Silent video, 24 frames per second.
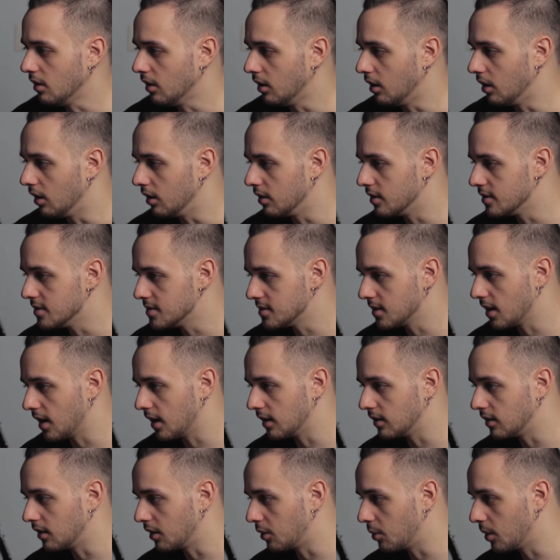Oh, this is
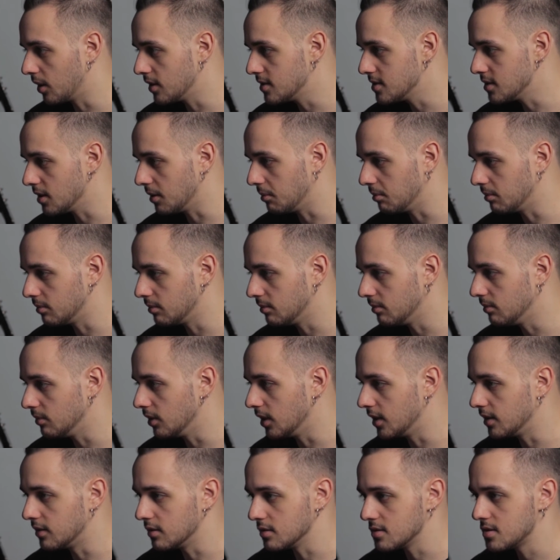adding quite some
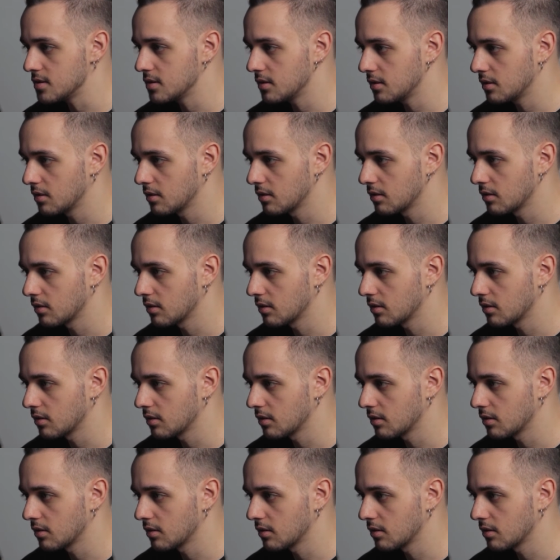latency.